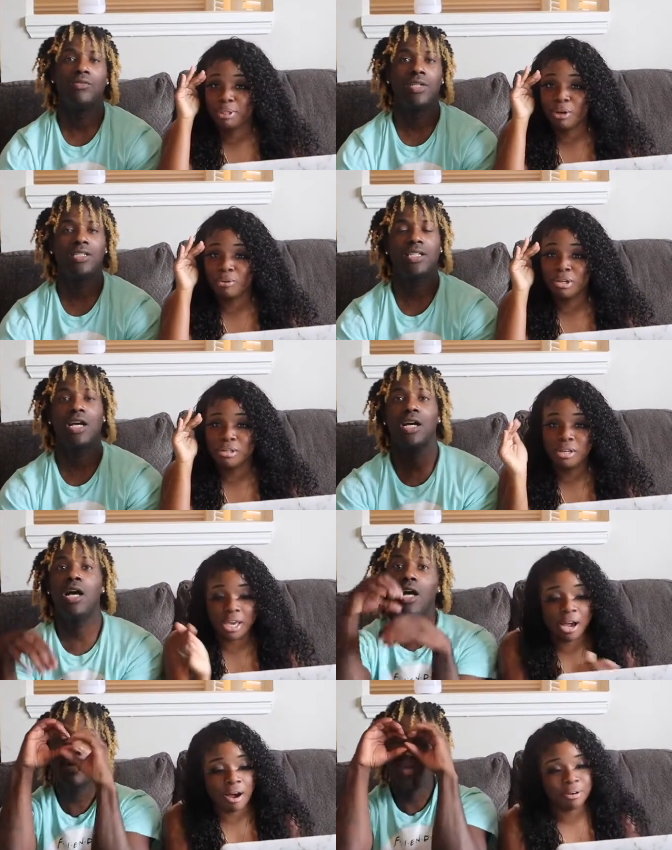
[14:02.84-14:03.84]
Speaker 1: be
Speaker 2: real on the
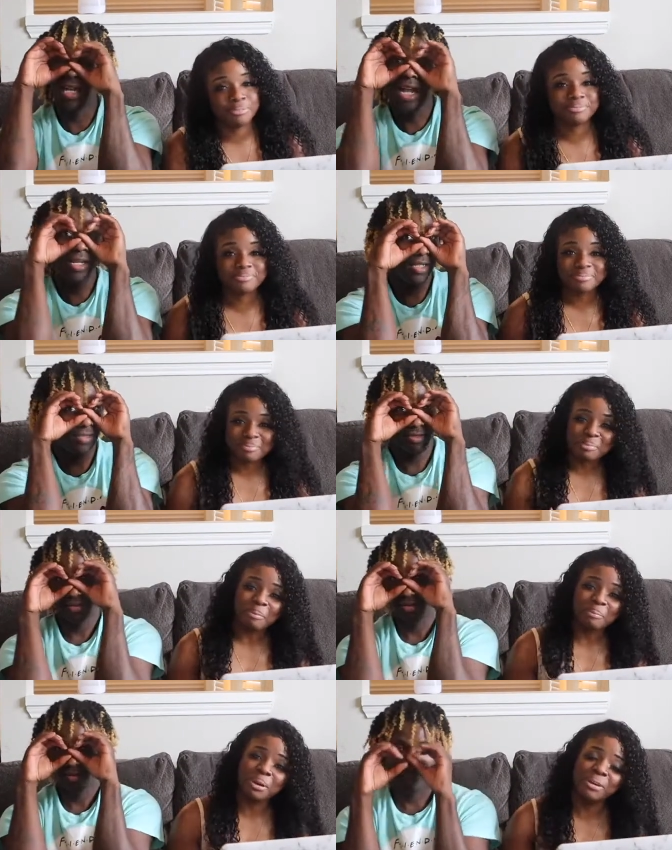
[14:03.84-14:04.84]
lookout. Binoculars.
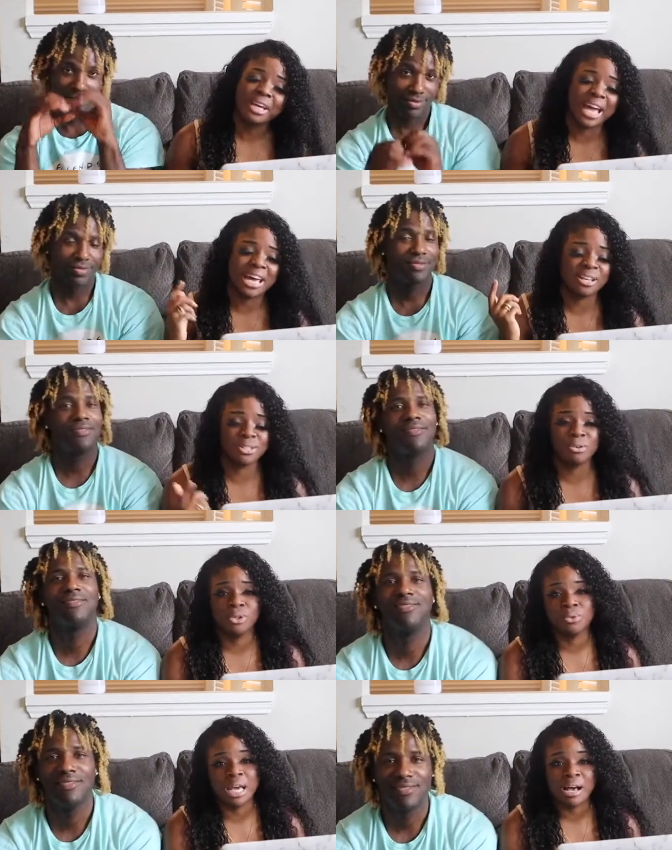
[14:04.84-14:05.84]
Period. Add us on
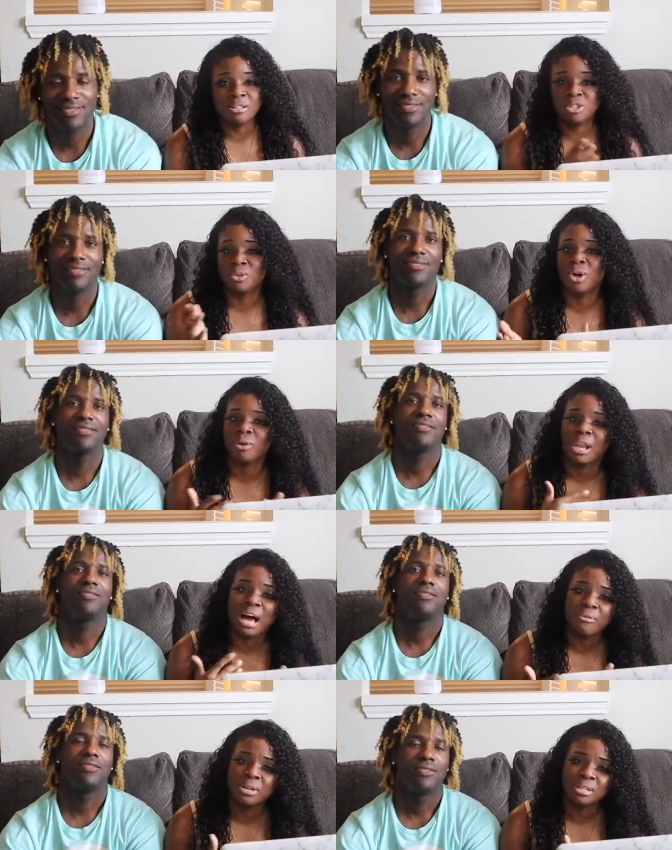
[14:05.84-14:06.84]
you now so you can go
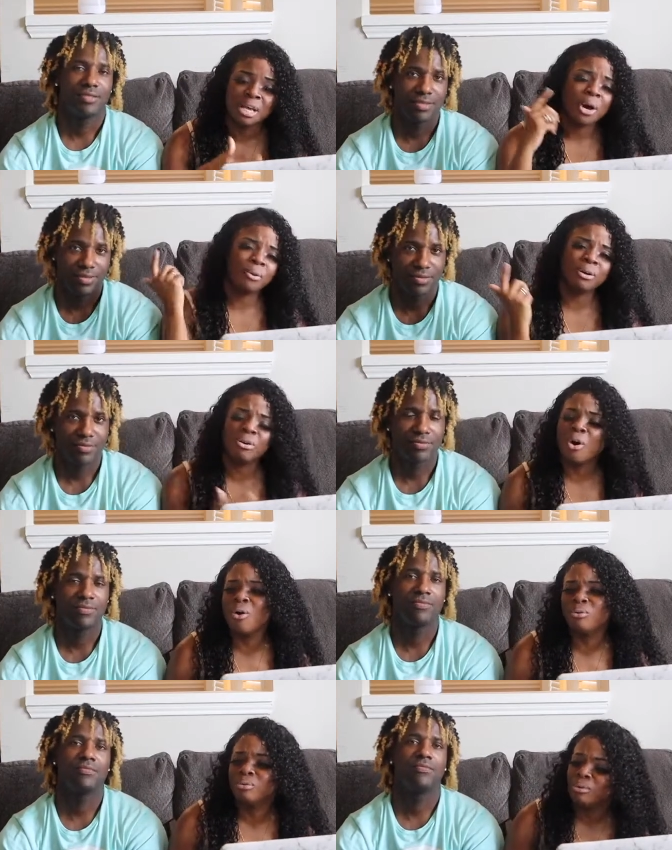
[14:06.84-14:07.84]
live with us. We gonna
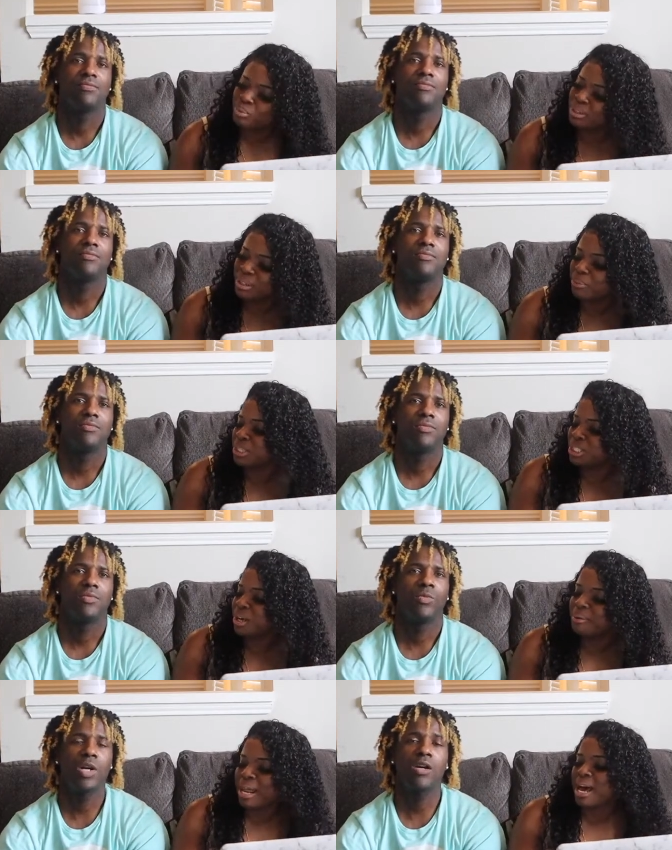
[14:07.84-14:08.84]
go. We we should
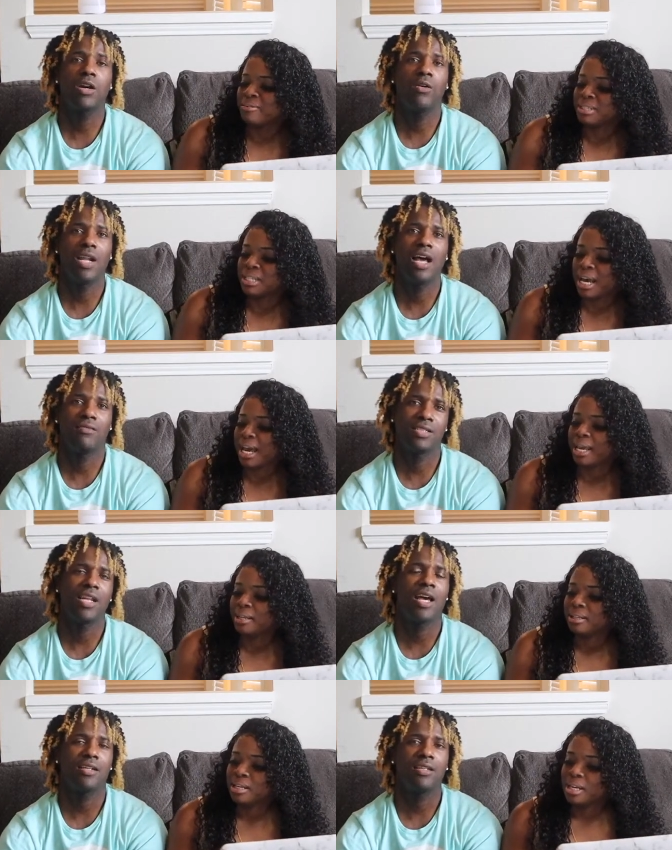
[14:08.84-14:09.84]
go.
Speaker 1: We'll live go tonight. live
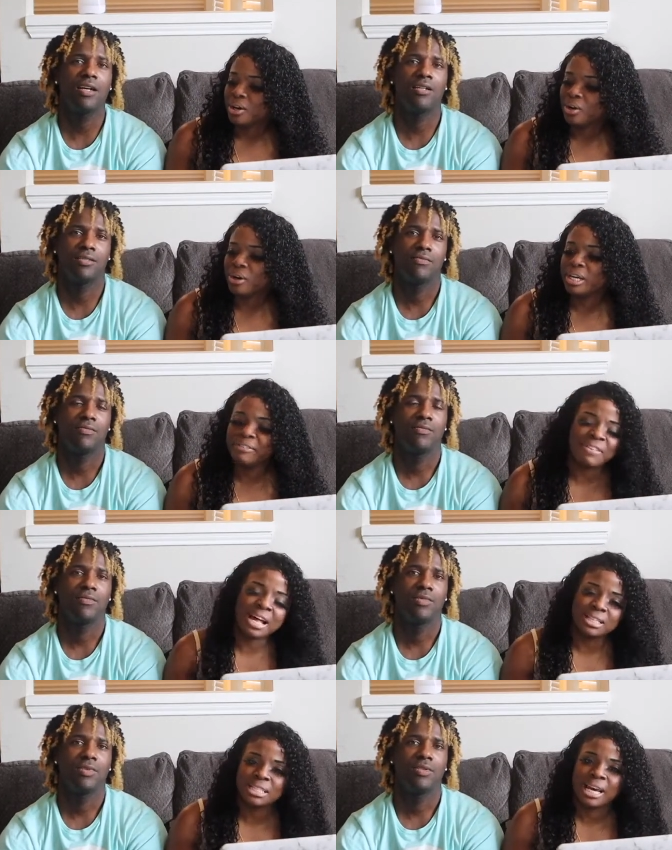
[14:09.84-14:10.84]
tonight. Yeah.
Speaker 2: Or if
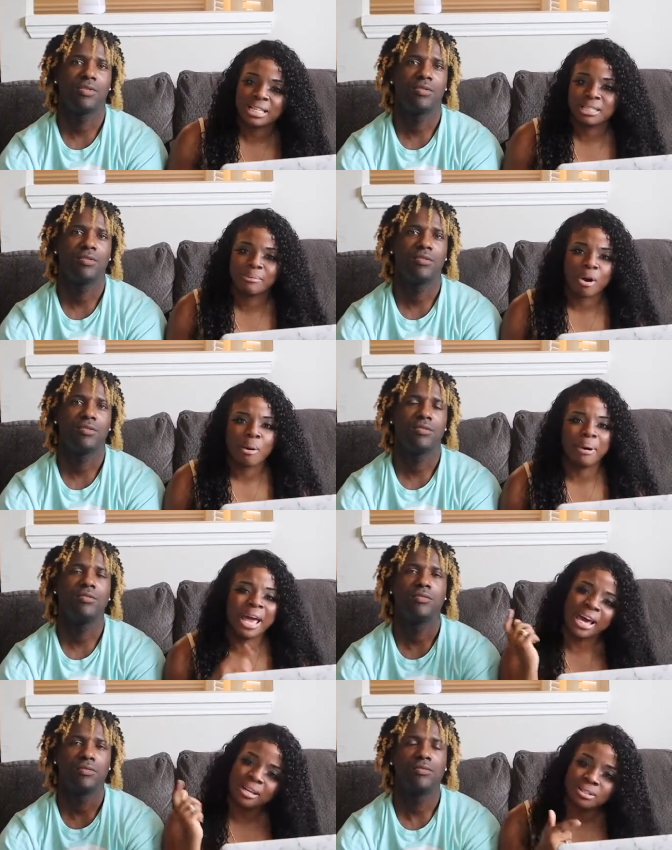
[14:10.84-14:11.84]
not tonight, tomorrow. But
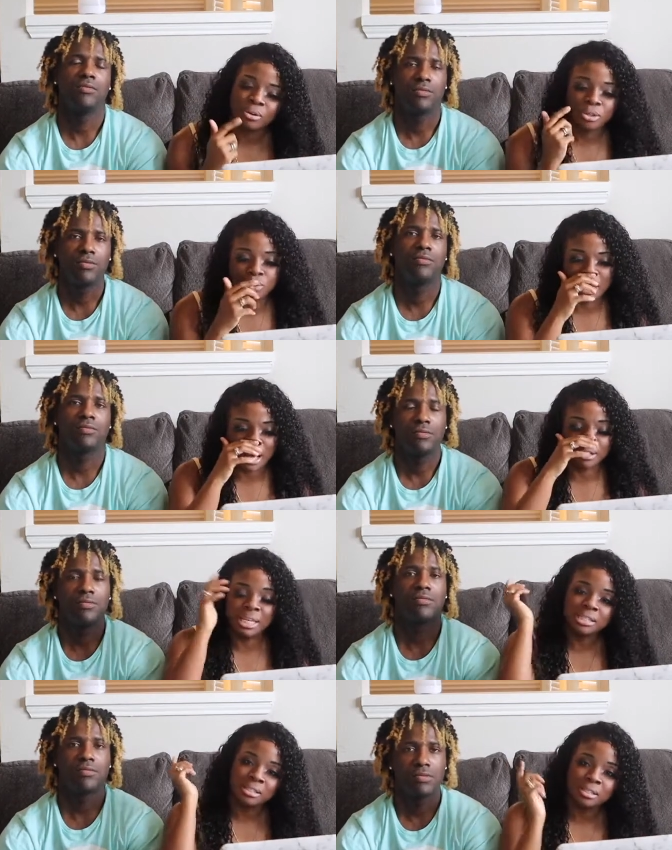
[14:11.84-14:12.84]
add us on you now.
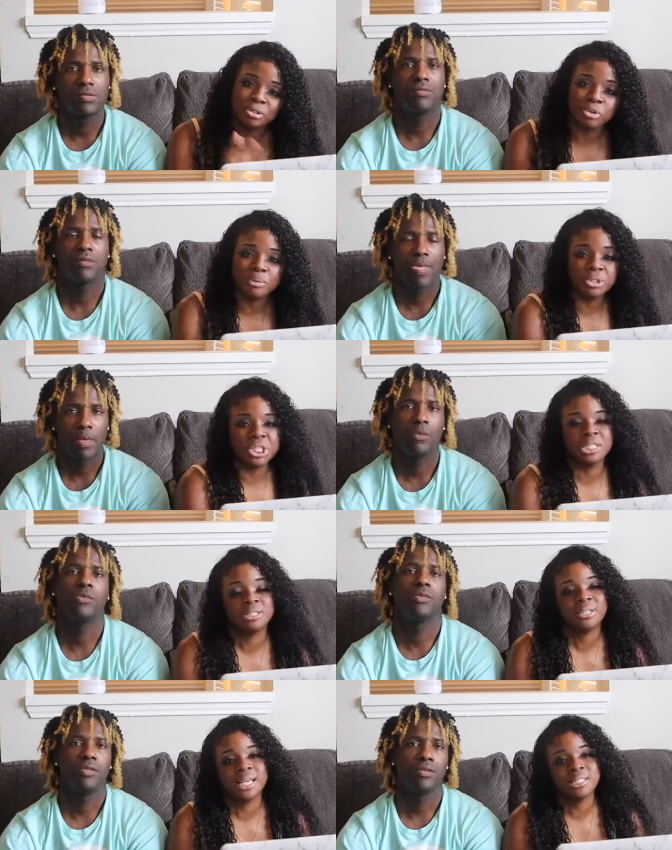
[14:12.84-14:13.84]
Links in the description.
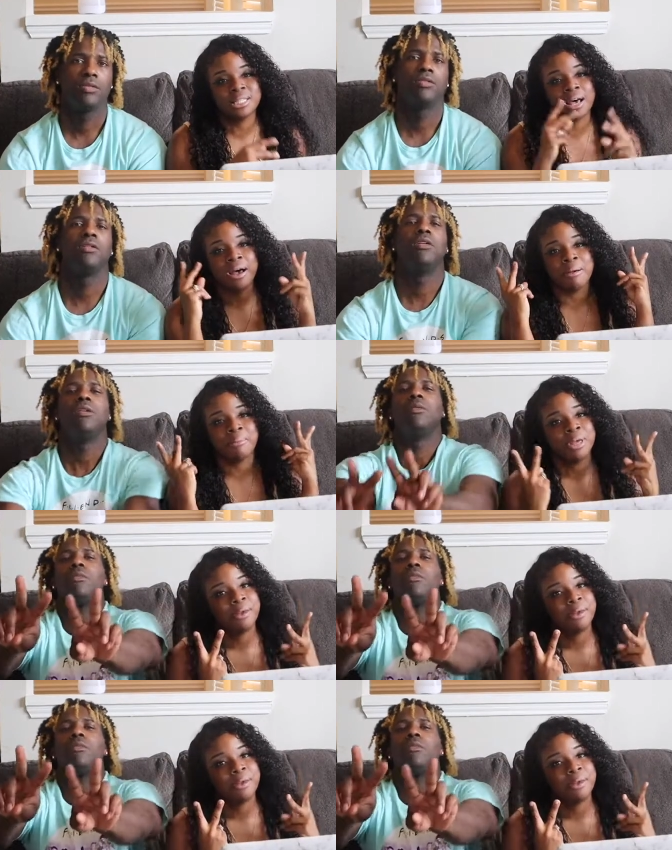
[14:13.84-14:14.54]
Until next time.